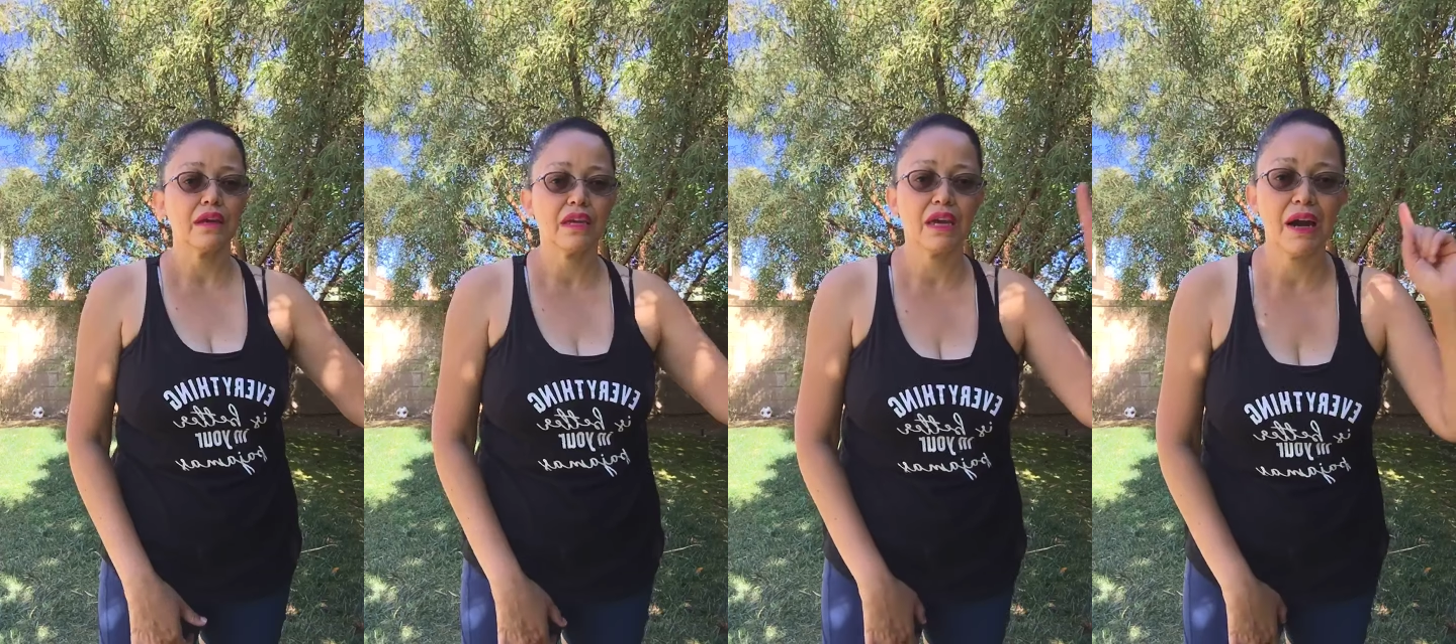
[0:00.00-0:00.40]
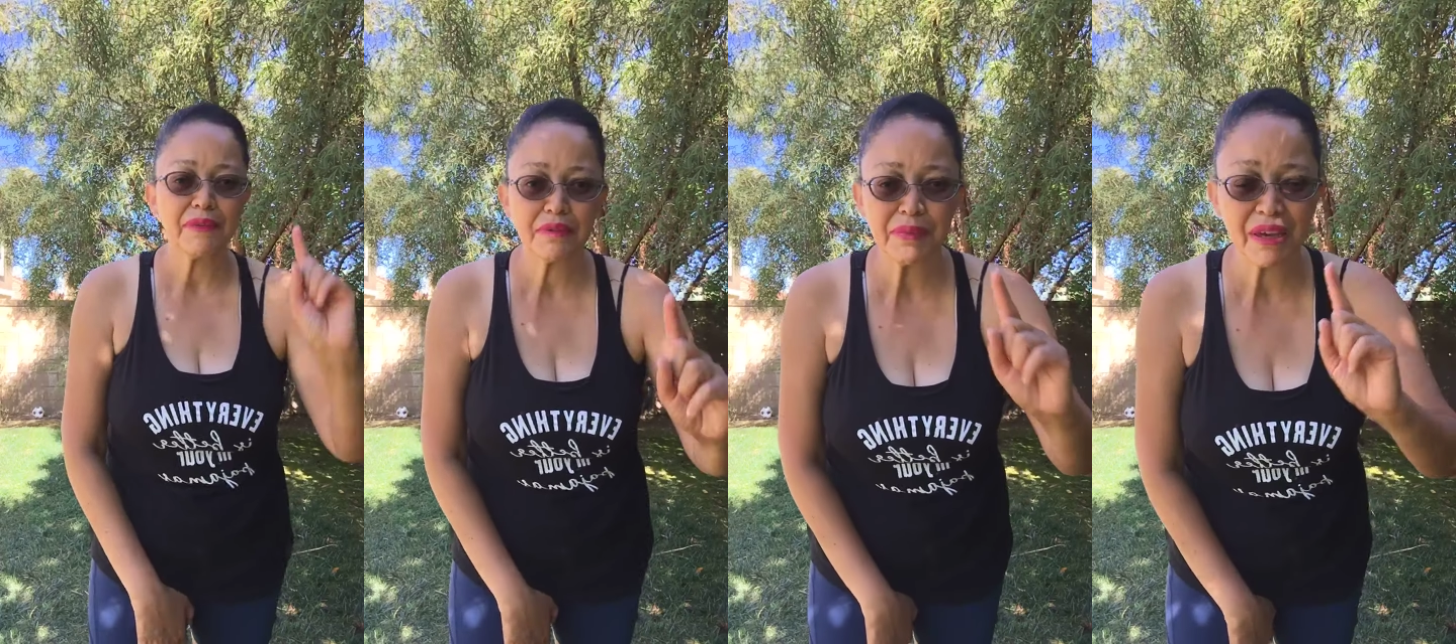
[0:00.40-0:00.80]
You
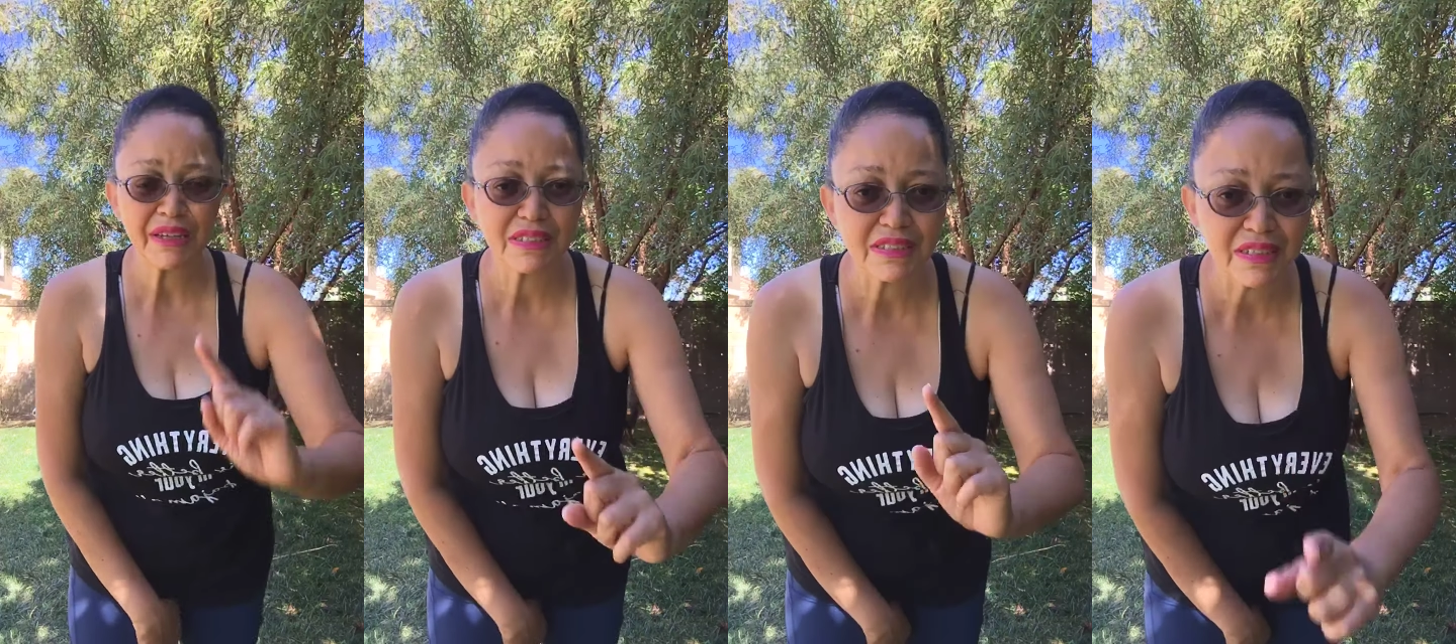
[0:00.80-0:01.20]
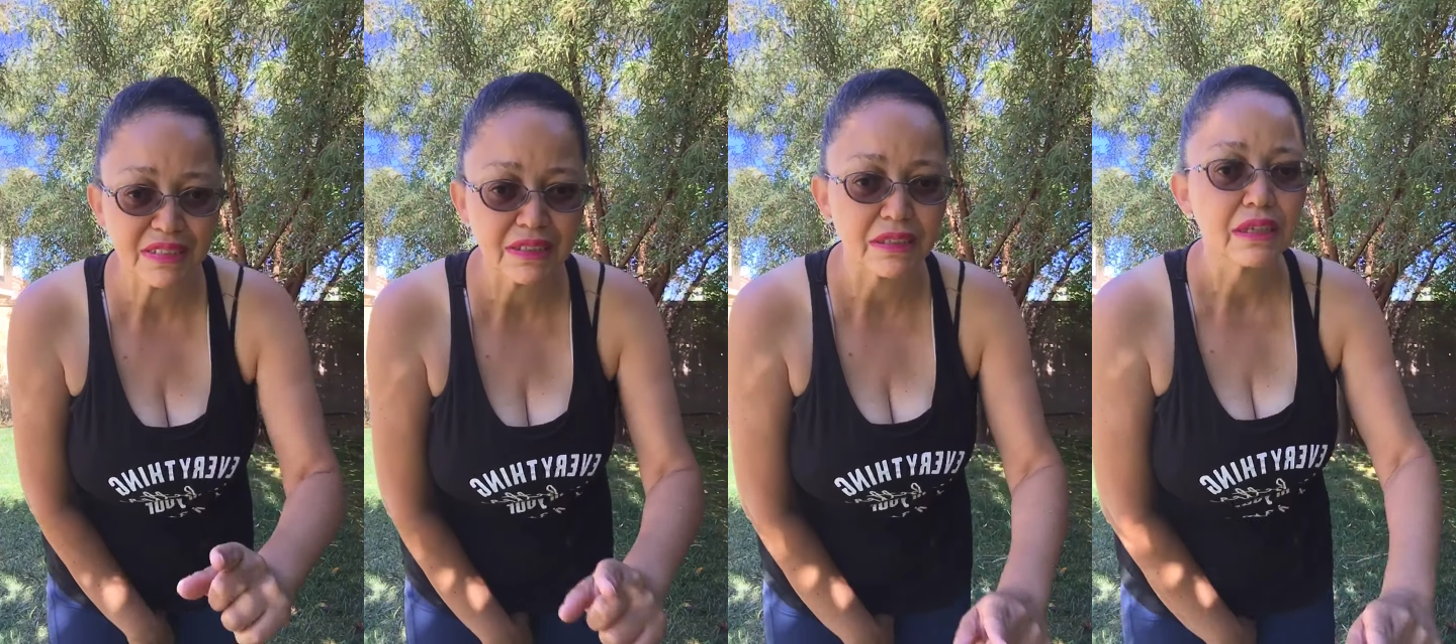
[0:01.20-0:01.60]
have to be
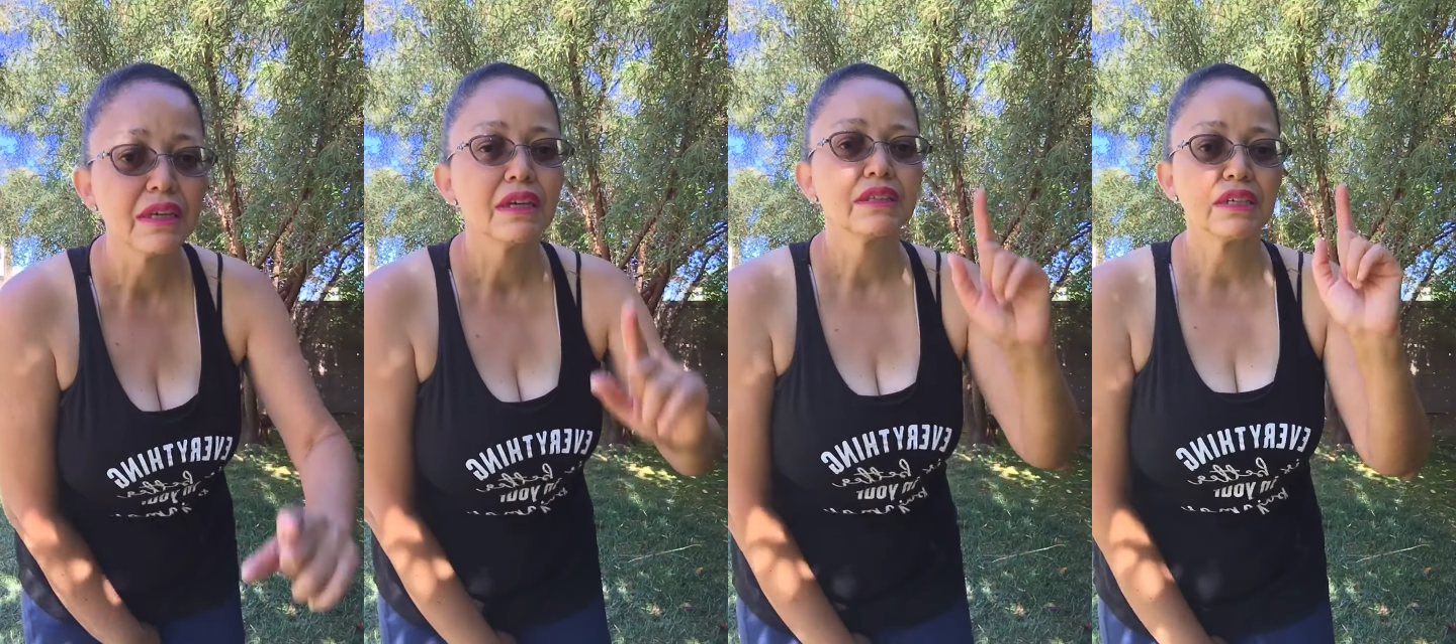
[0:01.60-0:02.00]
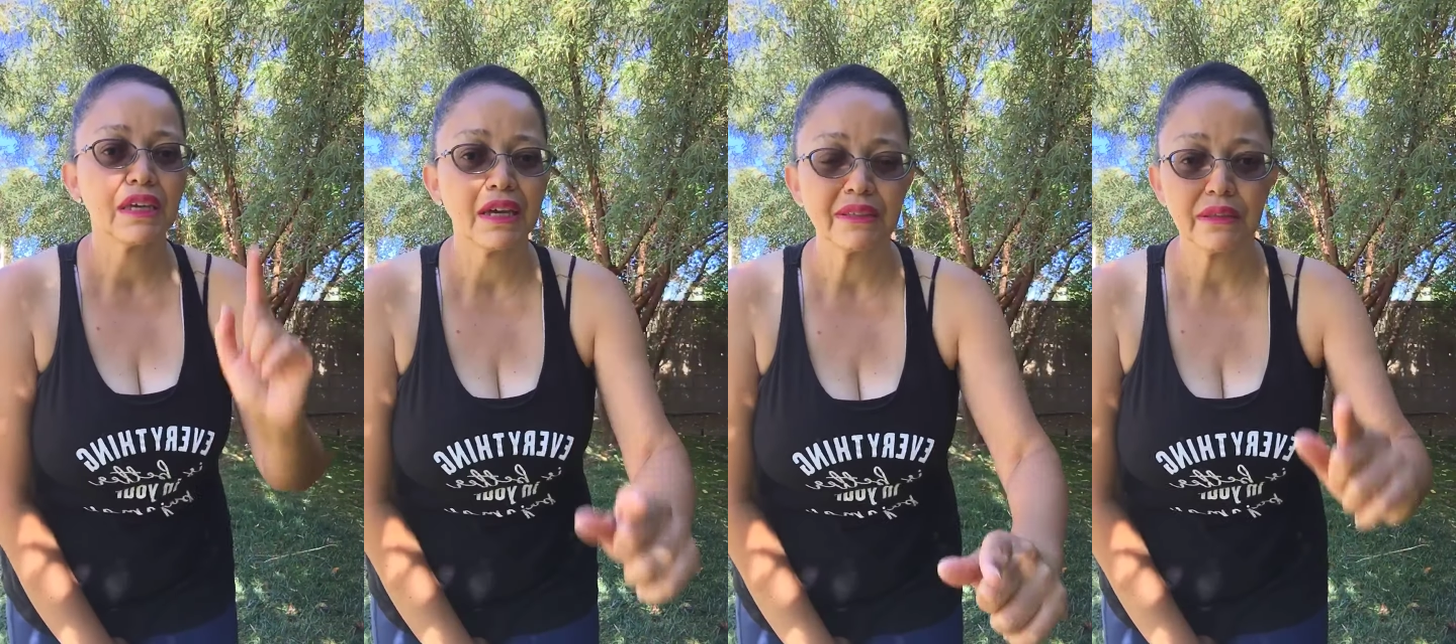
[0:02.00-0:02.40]
consistent to get